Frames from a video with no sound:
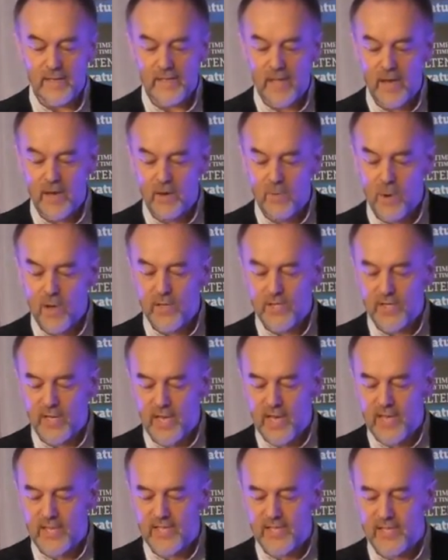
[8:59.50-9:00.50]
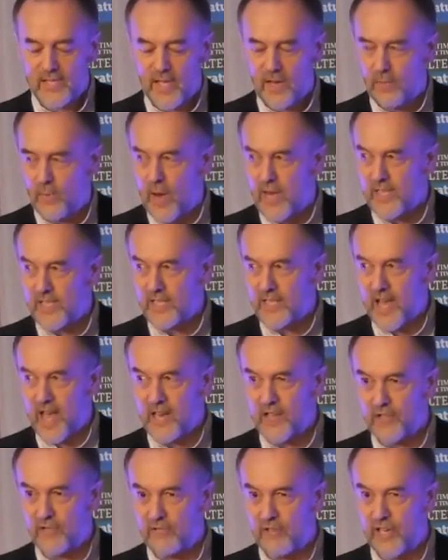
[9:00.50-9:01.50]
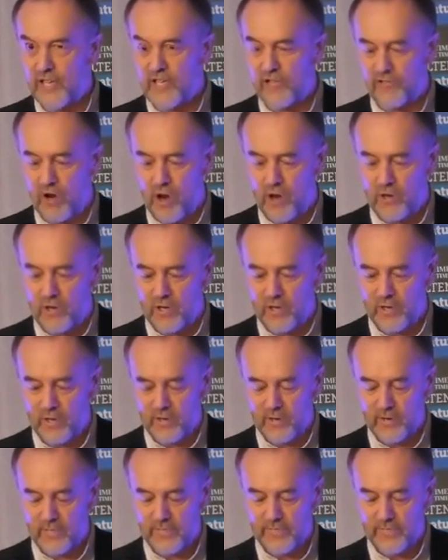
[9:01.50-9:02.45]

So what is the West Country, Trog?